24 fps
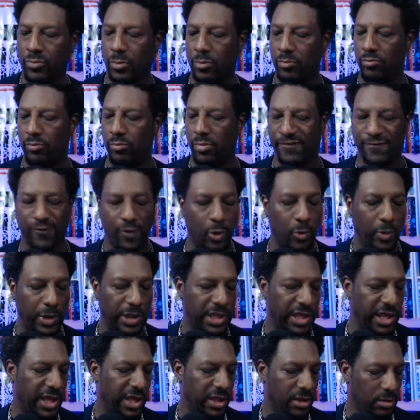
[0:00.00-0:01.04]
before
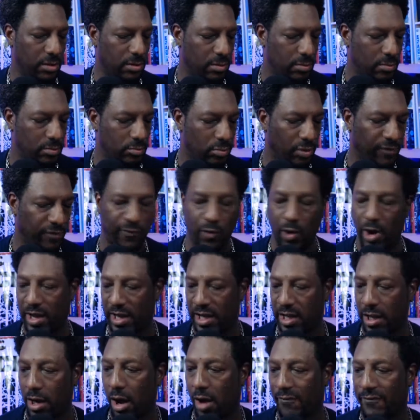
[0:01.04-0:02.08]
I
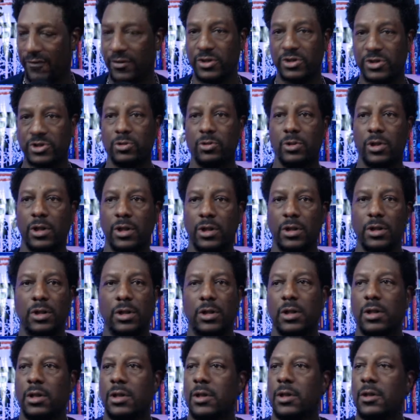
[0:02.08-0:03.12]
get off into it
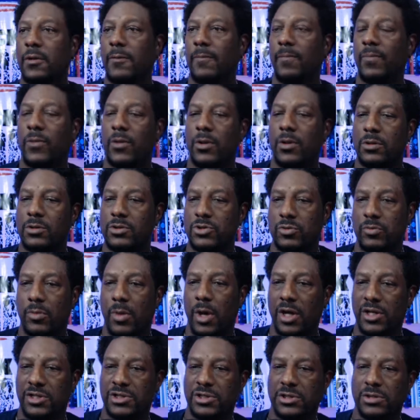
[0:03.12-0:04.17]
too
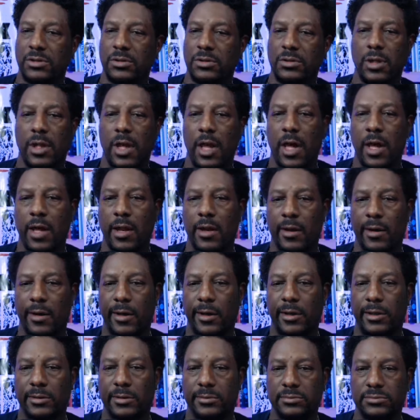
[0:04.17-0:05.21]
much and
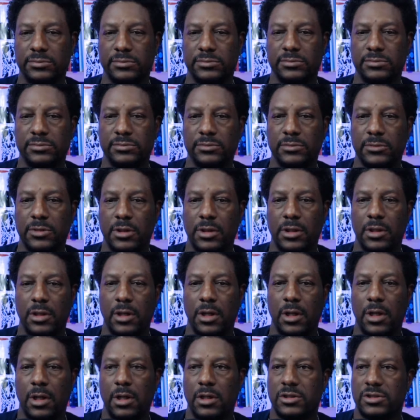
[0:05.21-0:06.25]

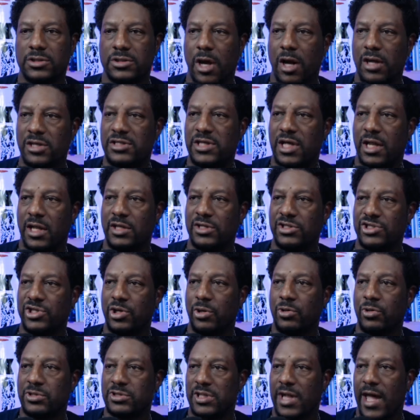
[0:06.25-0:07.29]
start telling
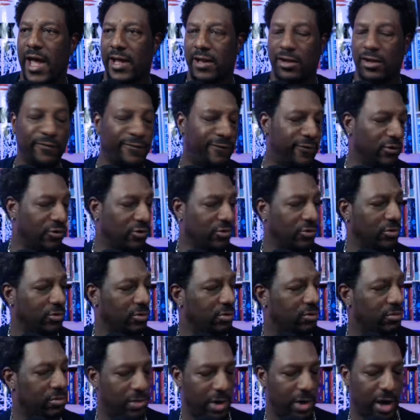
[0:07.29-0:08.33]
jokes and acting a fool
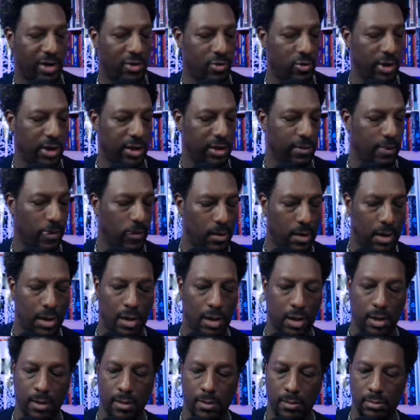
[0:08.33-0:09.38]
right quick,
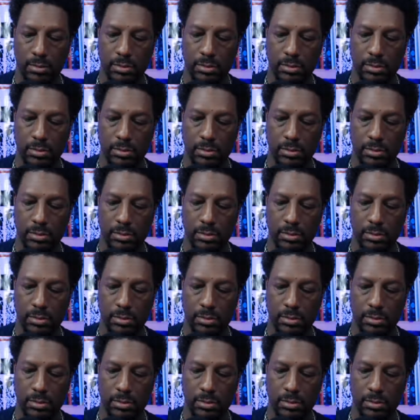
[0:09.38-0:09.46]
I